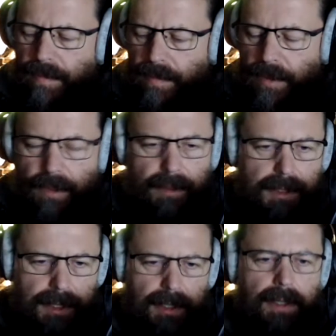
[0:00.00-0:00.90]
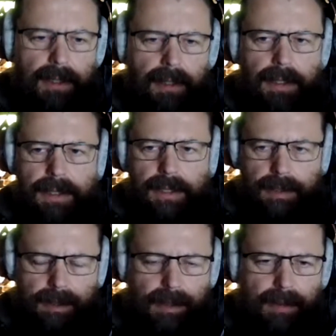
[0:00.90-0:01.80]
Guernsey, in
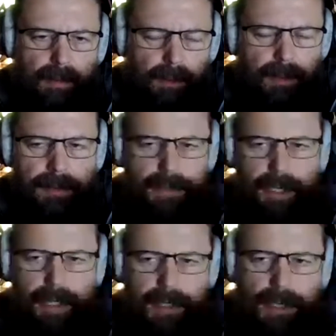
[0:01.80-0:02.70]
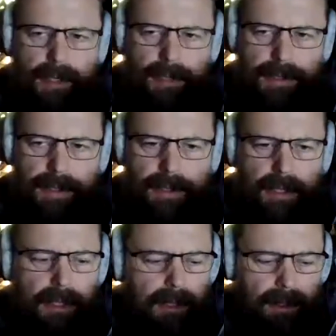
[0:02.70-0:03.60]
one of the Channel Islands,
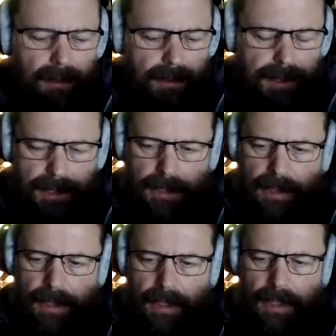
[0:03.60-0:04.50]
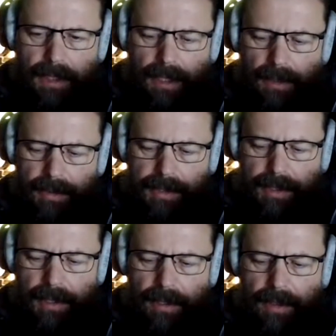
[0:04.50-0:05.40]
Guernsey. I was
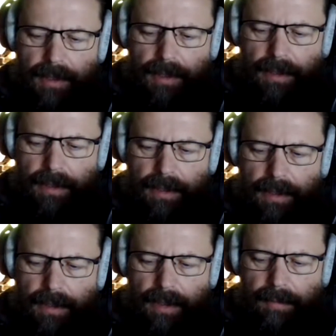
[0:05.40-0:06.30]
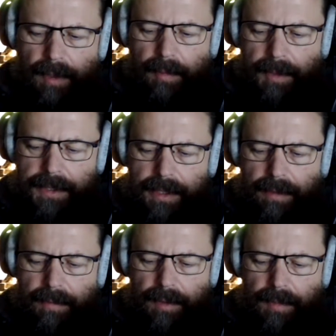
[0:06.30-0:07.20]
there, and I found
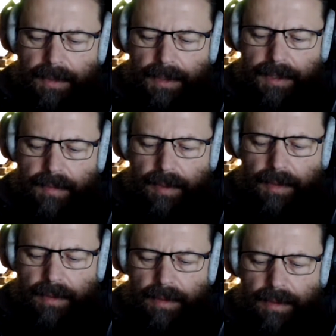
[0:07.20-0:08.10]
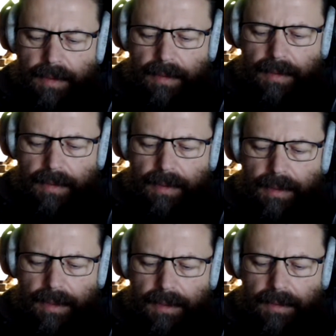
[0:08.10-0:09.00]
myself in a place where
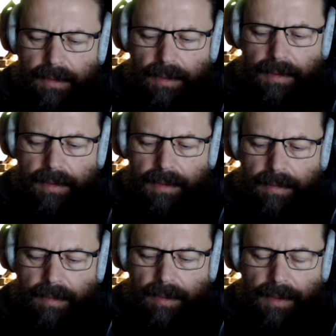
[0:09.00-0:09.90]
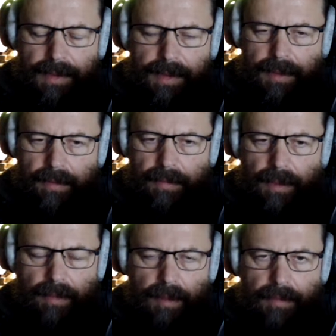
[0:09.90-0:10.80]
I knew that there were lots of
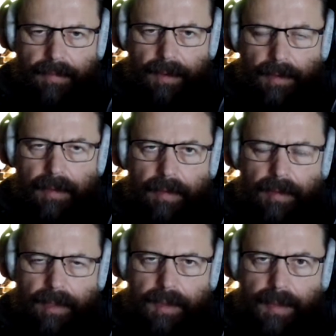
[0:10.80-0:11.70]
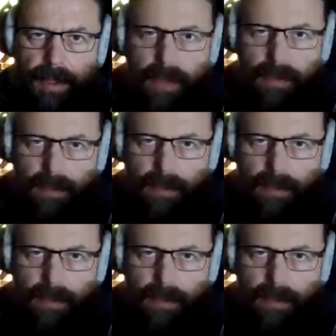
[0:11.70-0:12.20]
very, very rich people.